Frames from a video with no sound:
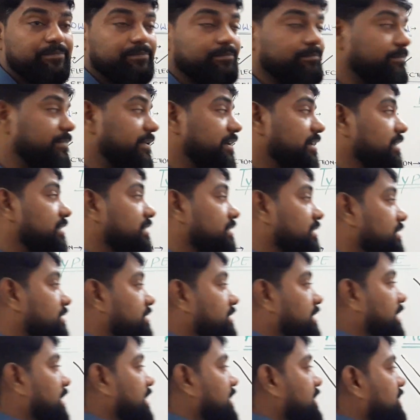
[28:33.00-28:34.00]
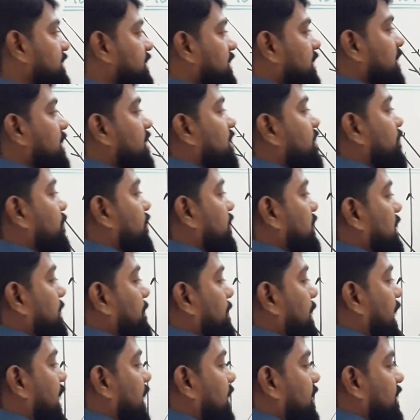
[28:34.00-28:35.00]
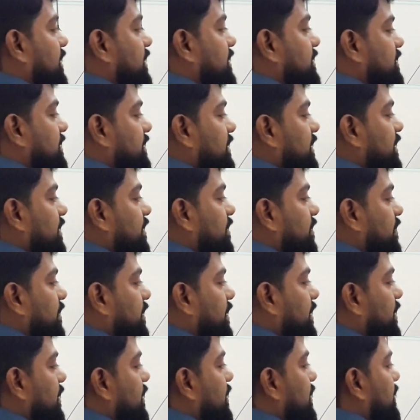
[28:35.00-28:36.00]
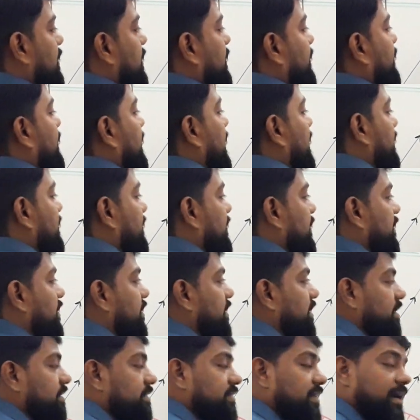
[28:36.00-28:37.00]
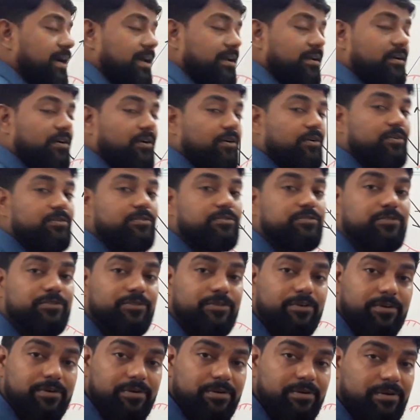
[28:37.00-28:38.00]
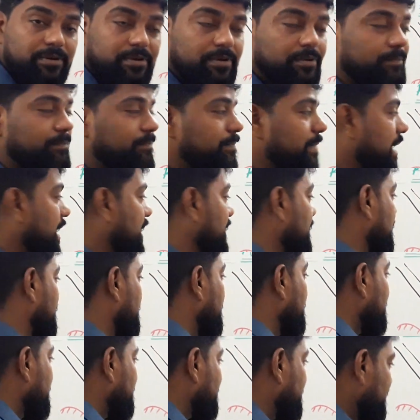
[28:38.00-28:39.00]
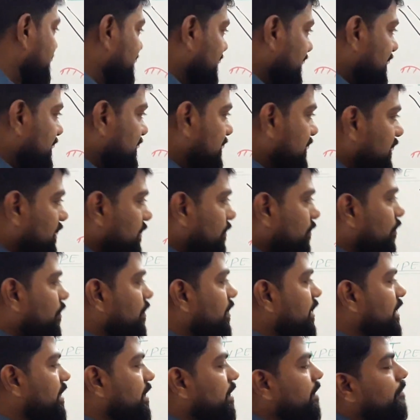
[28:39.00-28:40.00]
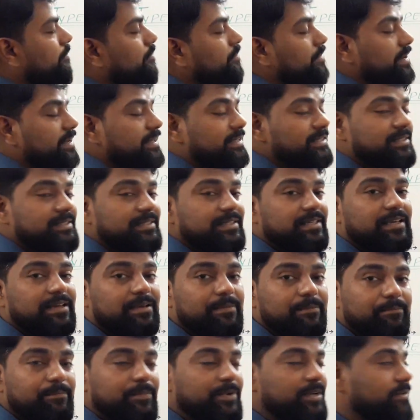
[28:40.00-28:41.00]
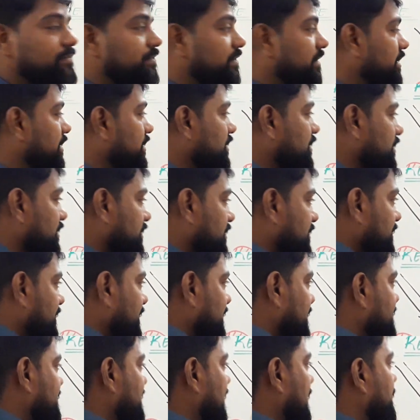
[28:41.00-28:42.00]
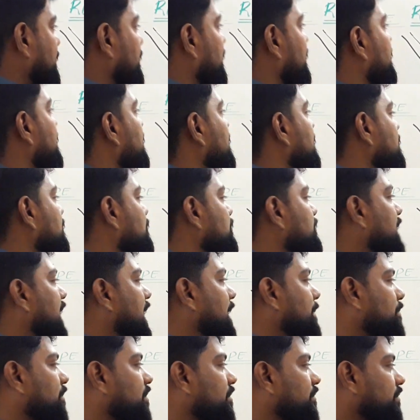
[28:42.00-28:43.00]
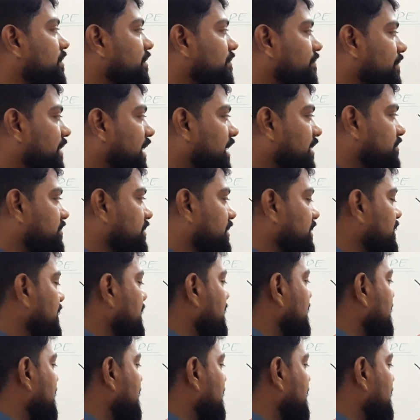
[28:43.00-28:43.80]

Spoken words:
But in this case, for the parallel incident ray, reflected rays are also parallel. This is the only difference between these two type of reflection.